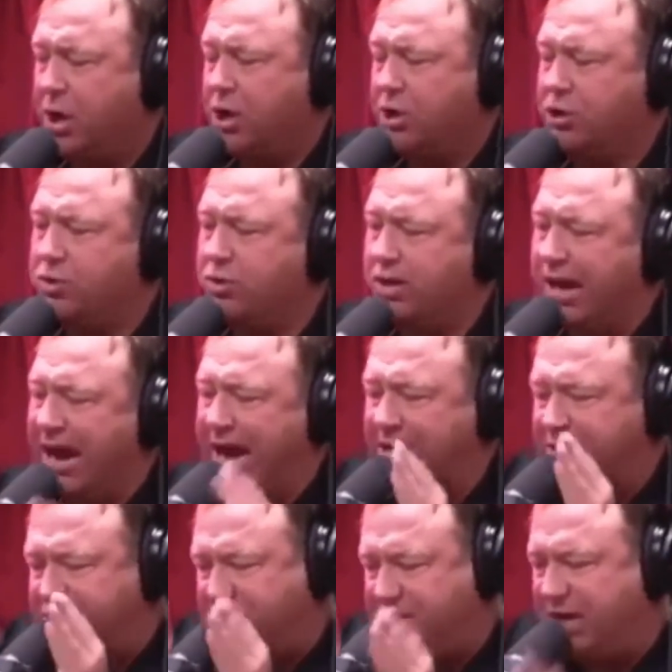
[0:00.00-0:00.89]
you can
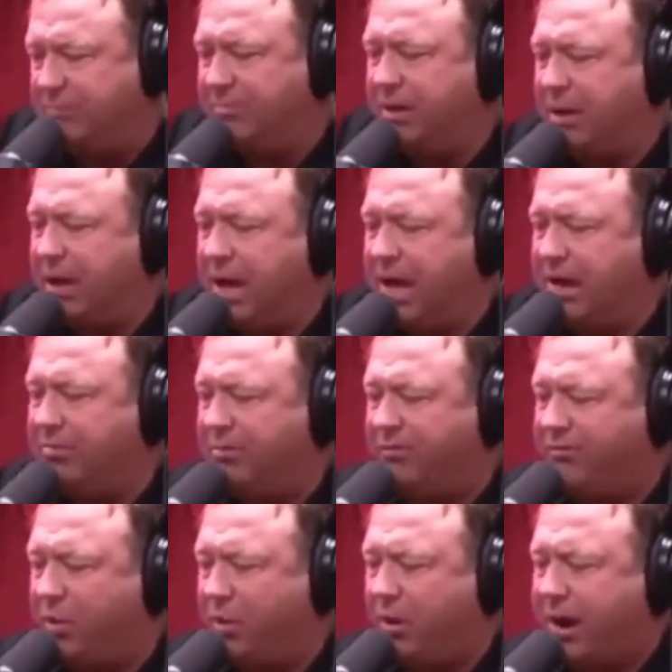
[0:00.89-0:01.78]
add stimuli
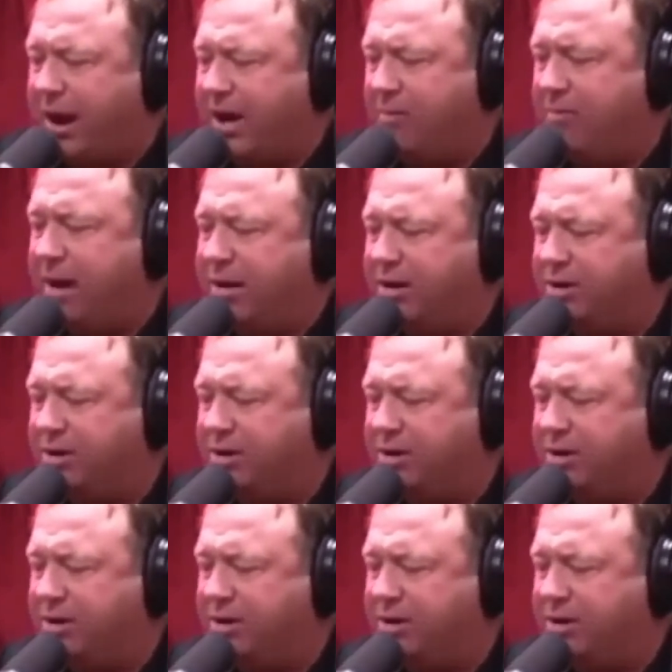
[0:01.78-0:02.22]
beforehand and make